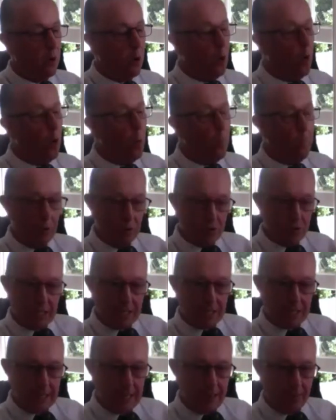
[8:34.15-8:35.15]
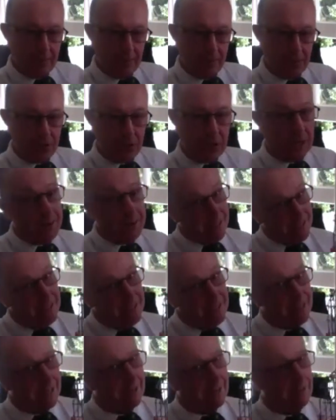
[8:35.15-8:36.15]
Almost getting out of the trap. He
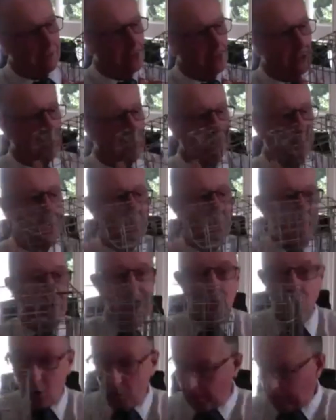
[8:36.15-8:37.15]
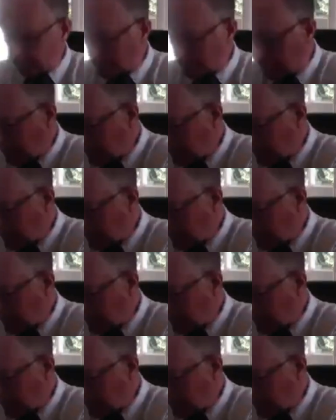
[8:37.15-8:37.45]
didn't get out of the trap, but he almost